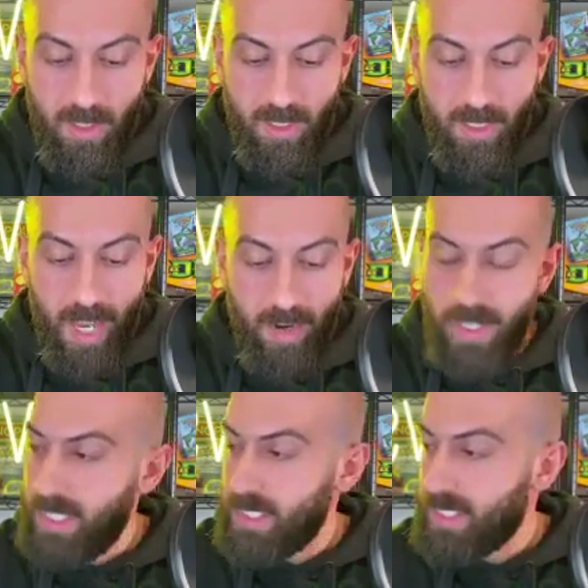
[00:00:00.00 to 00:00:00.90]
There
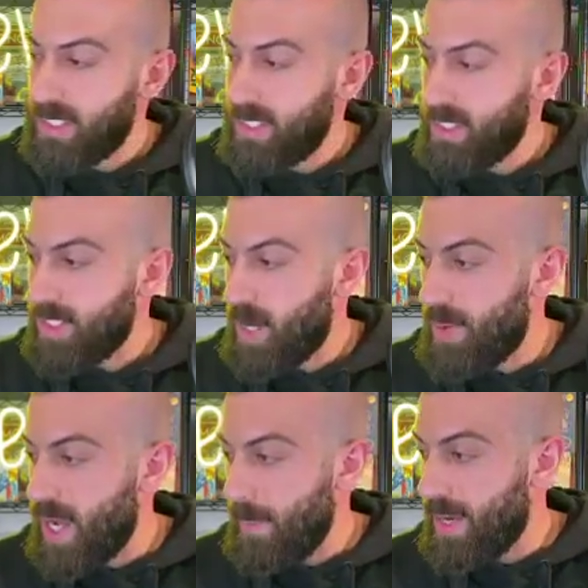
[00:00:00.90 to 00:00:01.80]
it is.
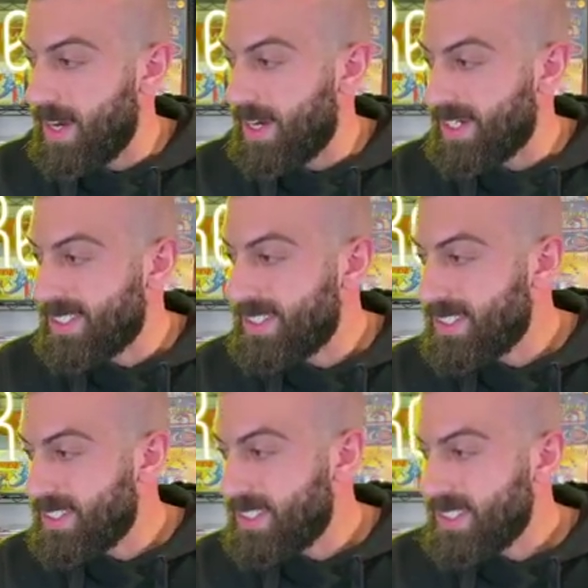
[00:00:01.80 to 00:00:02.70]
Coming up here.
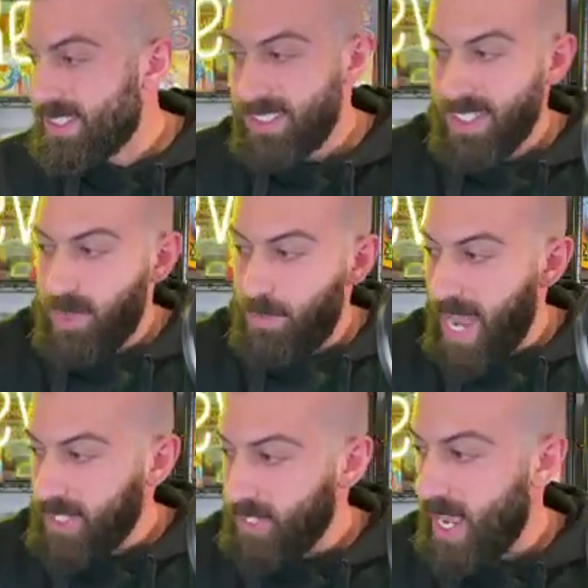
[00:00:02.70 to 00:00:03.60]

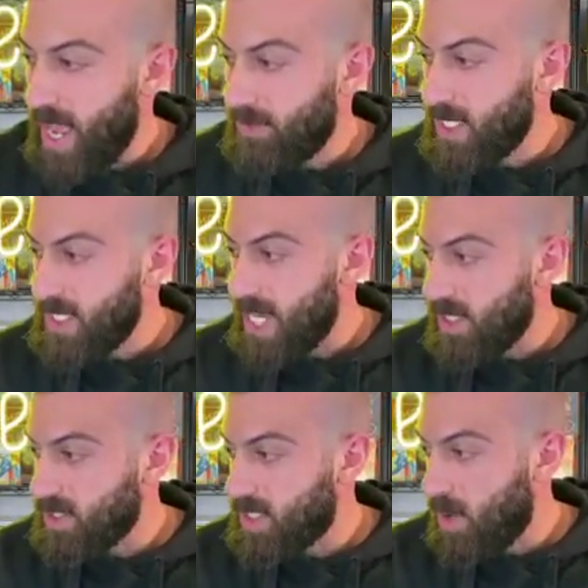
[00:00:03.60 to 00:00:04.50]
Patrick F., this
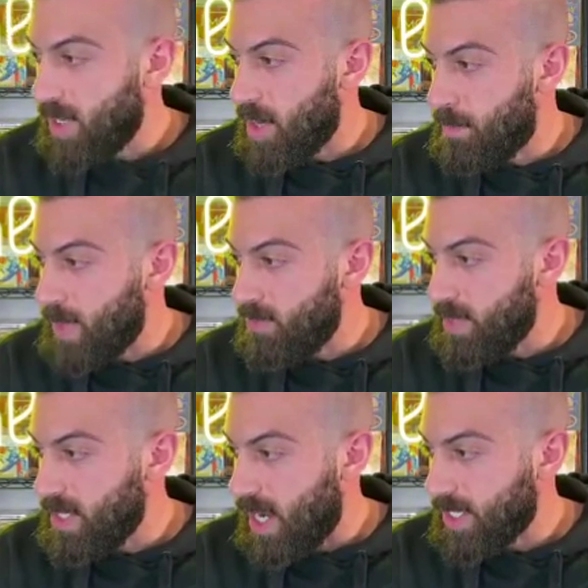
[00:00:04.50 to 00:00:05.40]
channel is going above and
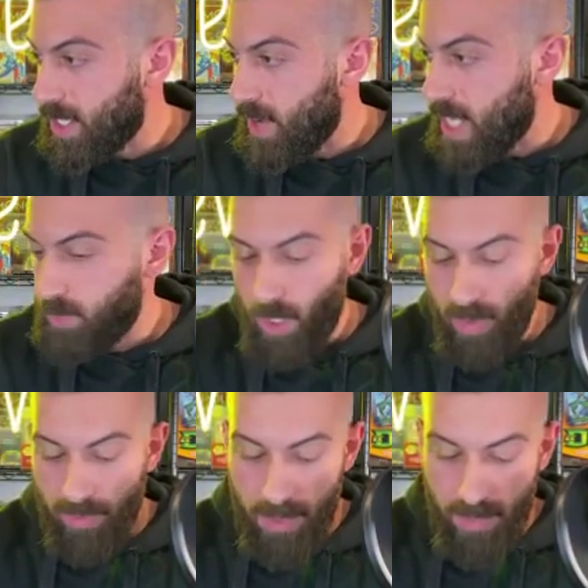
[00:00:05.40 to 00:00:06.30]
beyond. Congrats,
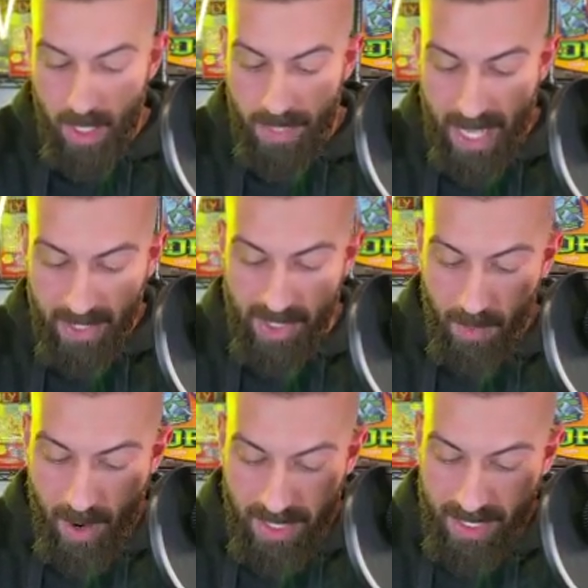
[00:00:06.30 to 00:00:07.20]
Poker Keep it up. Thank you so
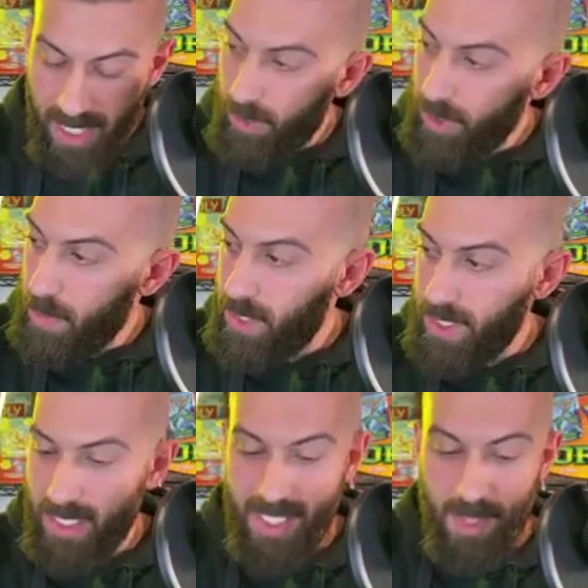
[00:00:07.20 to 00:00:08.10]
much. I really
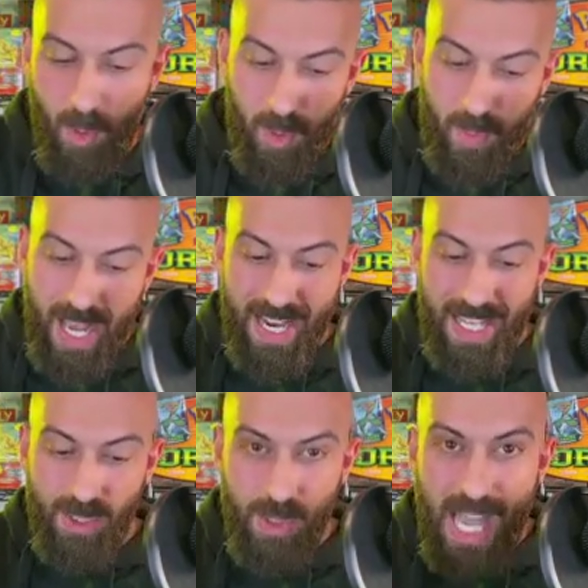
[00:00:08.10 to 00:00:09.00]
appreciate the support. We got
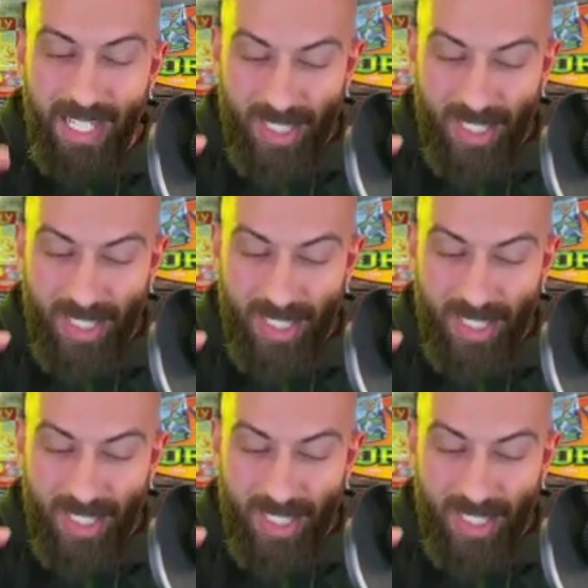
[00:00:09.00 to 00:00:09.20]
a Lieutenant